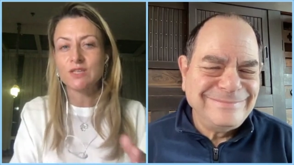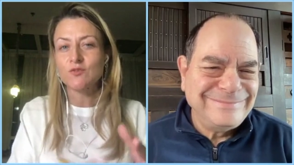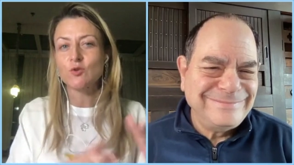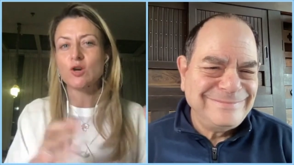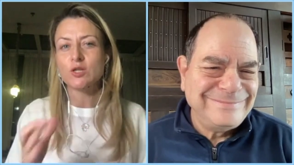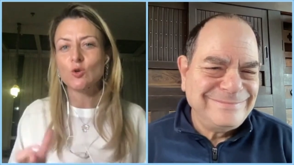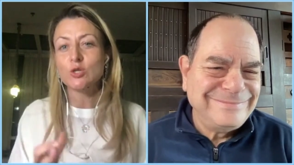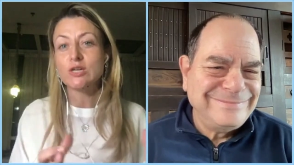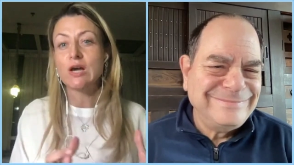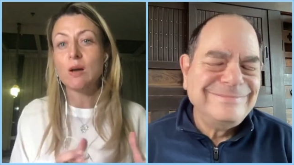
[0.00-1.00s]
Speaker 1: you cannot
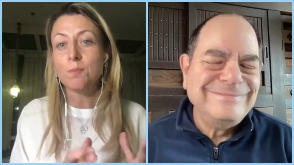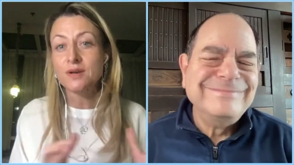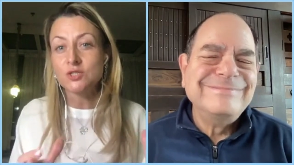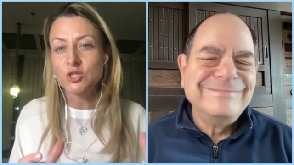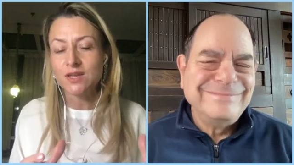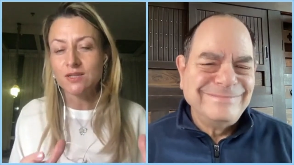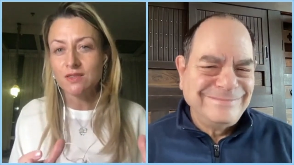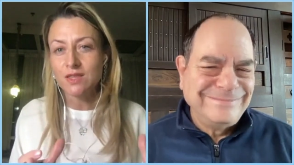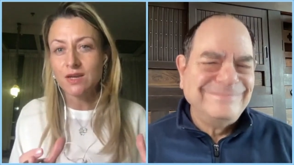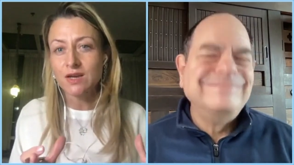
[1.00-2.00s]
accomplish
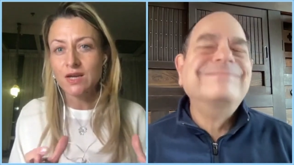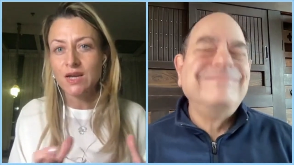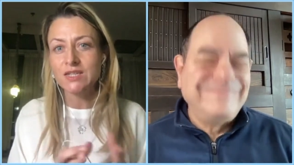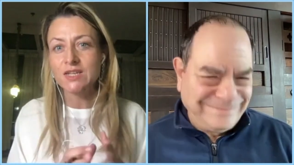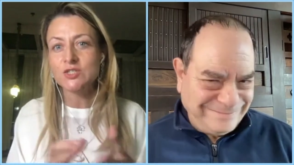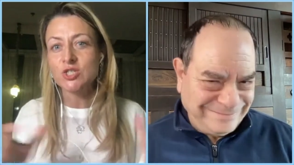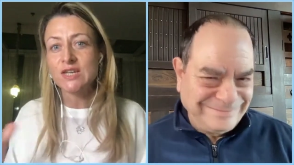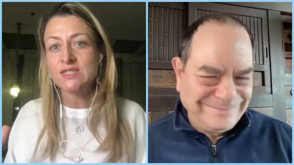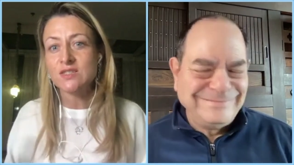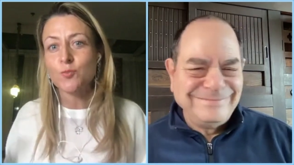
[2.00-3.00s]
anything, it is
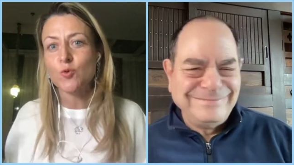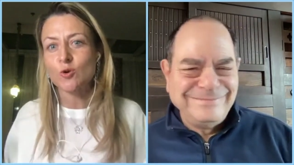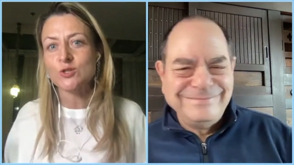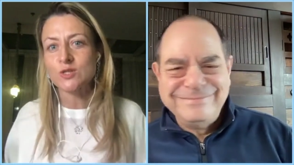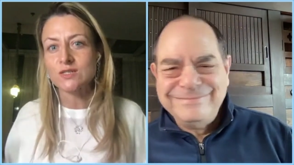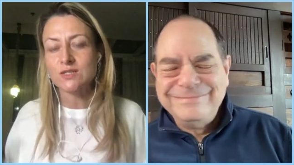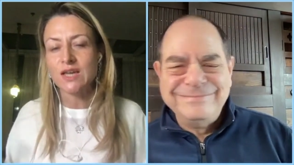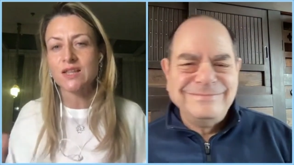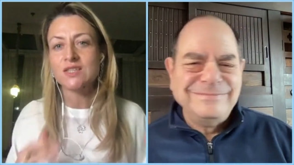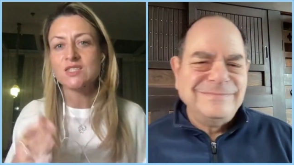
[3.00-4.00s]
just the process,
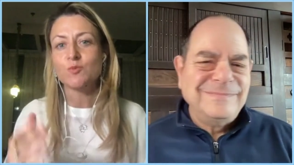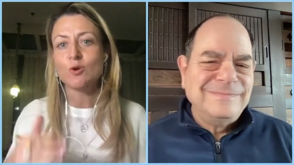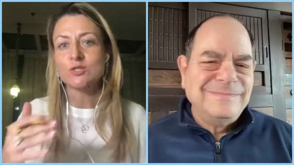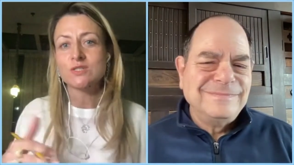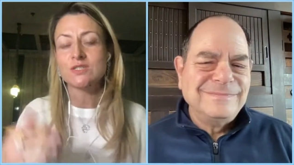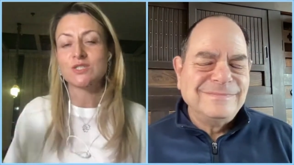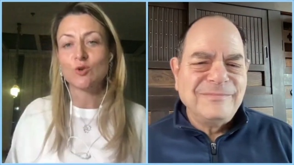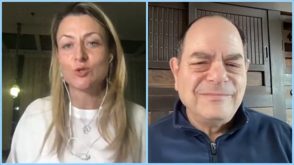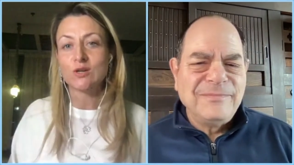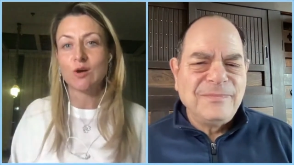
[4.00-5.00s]
and this process is
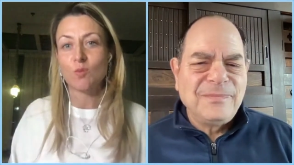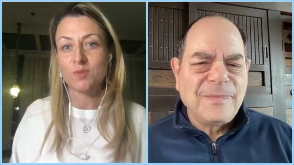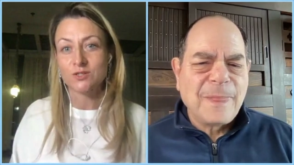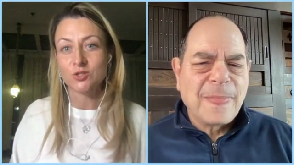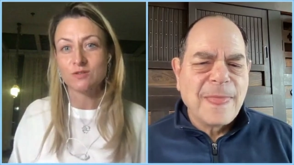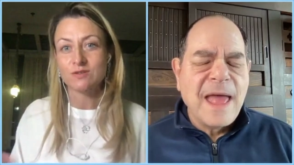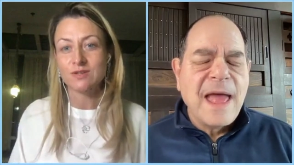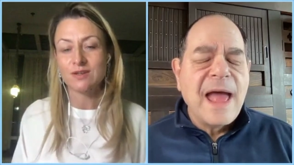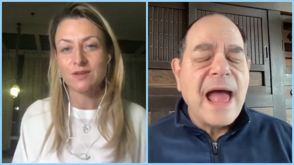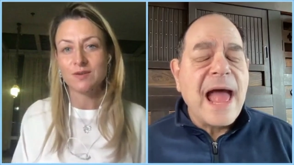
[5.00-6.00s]
not accomplished.
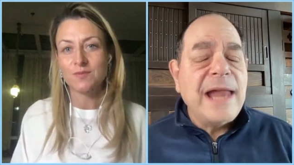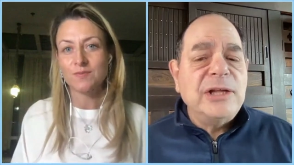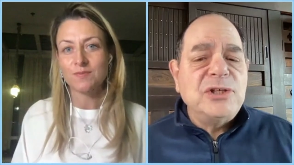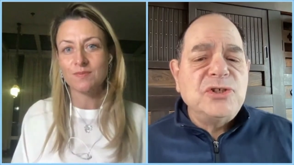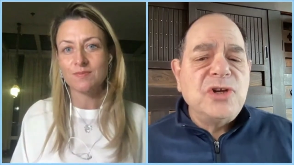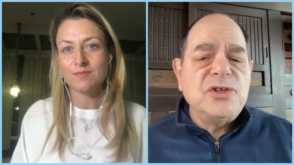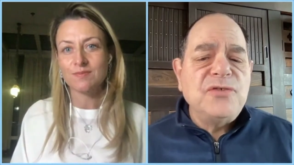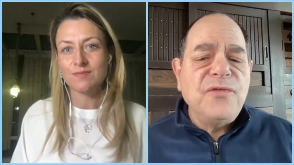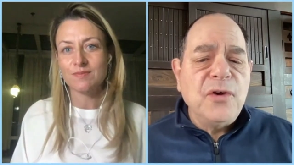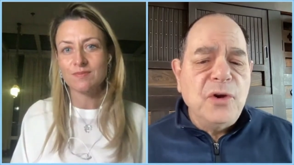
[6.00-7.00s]
Speaker 2: And it's
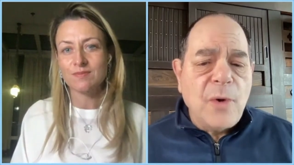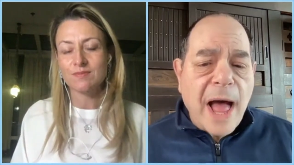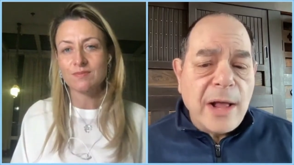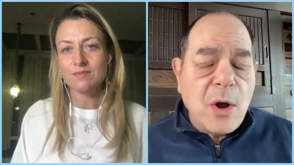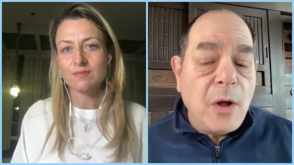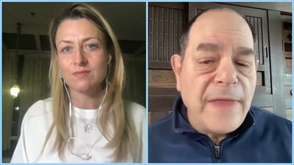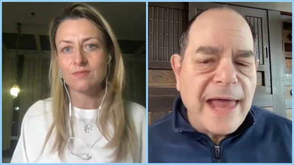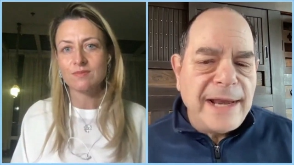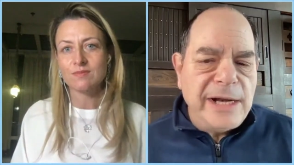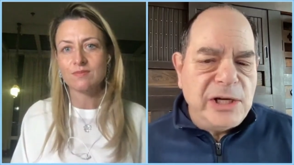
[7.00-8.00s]
just for you. I call
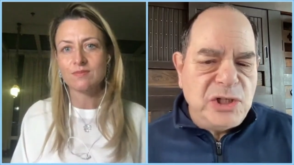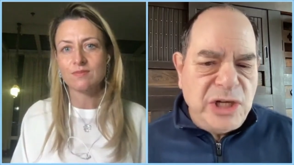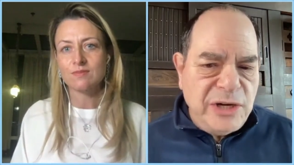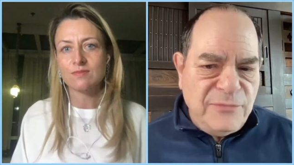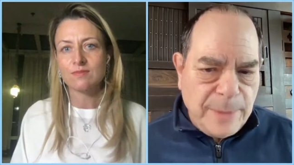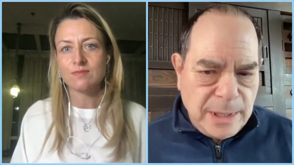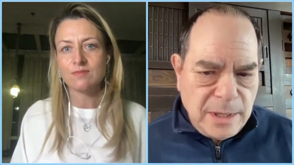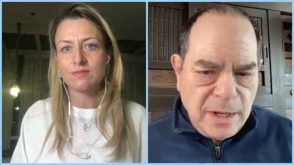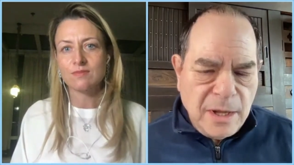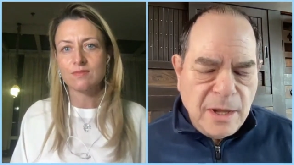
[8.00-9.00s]
that an
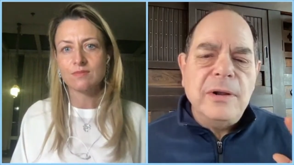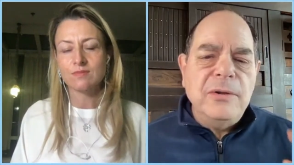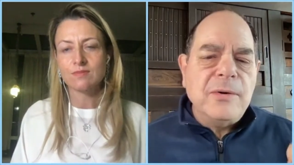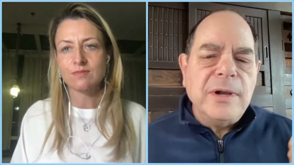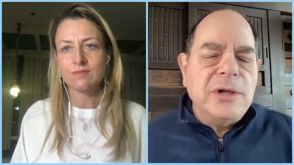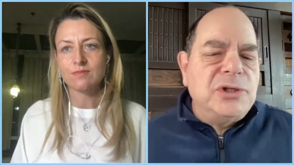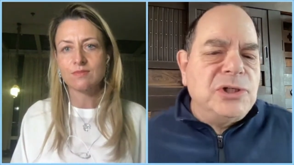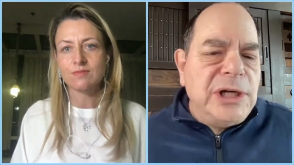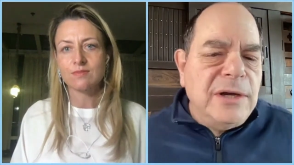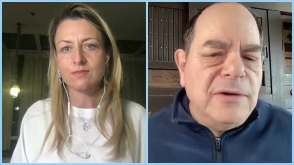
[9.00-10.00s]
achievement you can
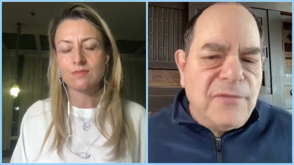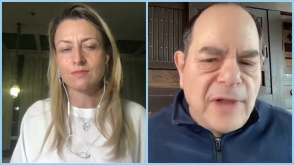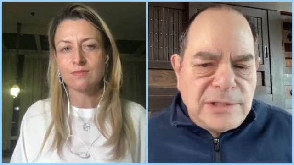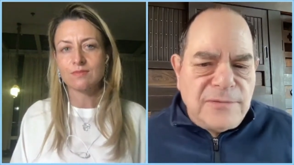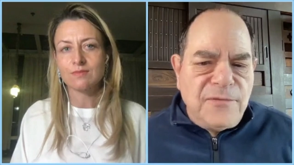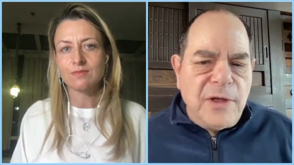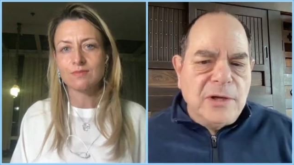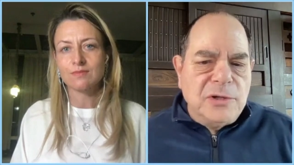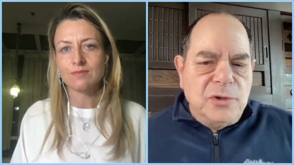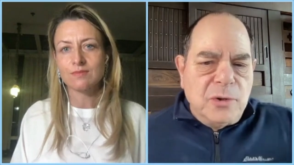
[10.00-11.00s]
achieve lots of
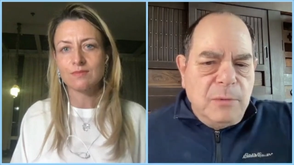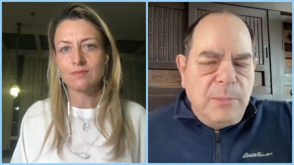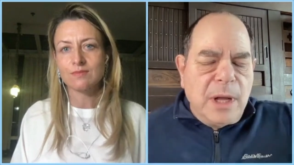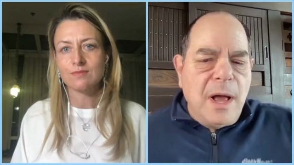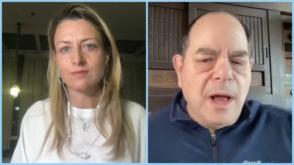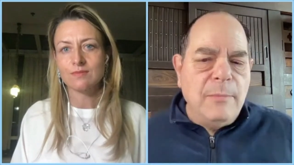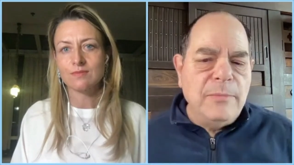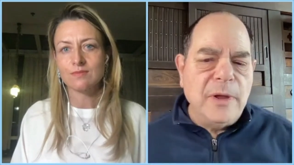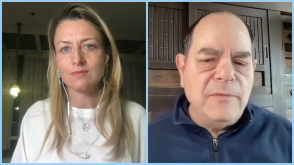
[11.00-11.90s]
things. You can become the